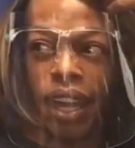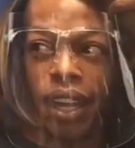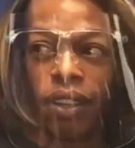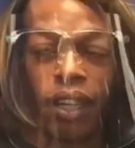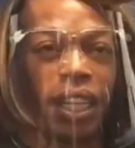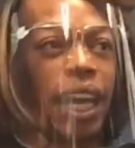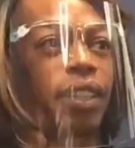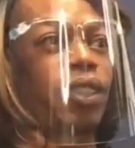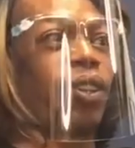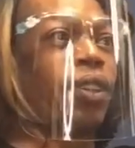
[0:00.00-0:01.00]
the
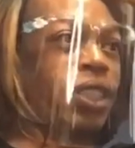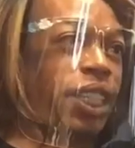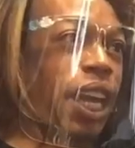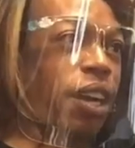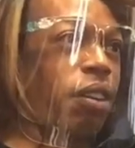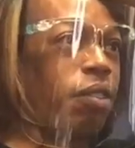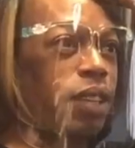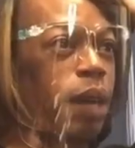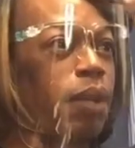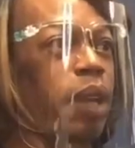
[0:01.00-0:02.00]
doctor told her she had
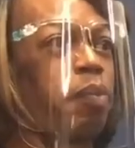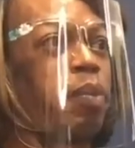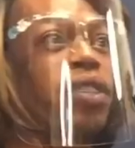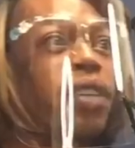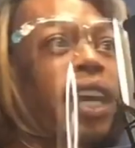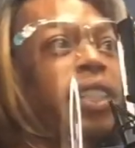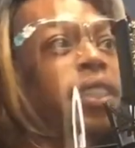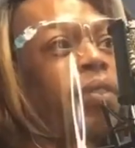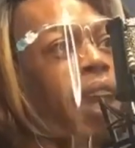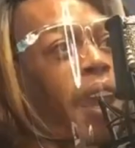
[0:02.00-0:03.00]
COVID, I'm like, "Bitch, you got to
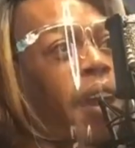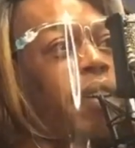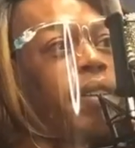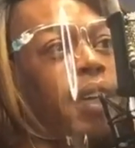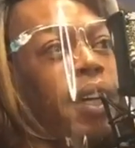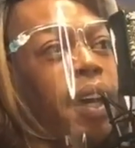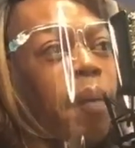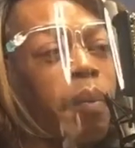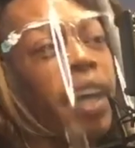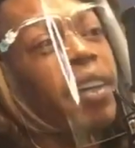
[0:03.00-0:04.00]
slow down."
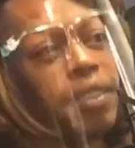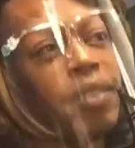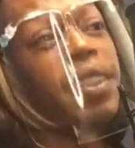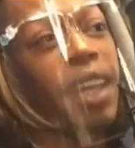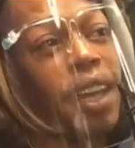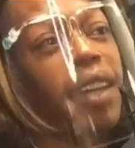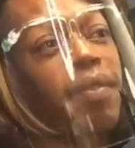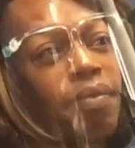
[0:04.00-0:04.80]
But, yeah.